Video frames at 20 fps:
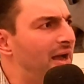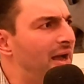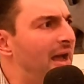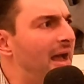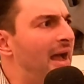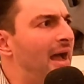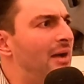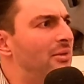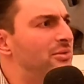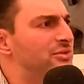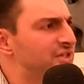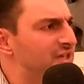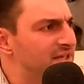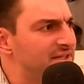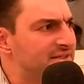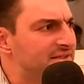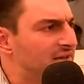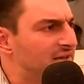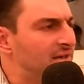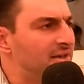how would you
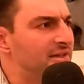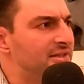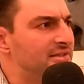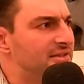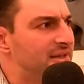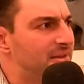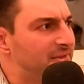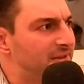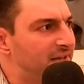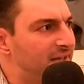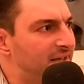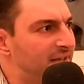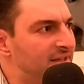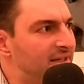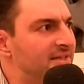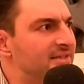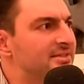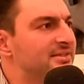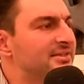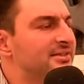get started in something like
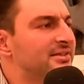this?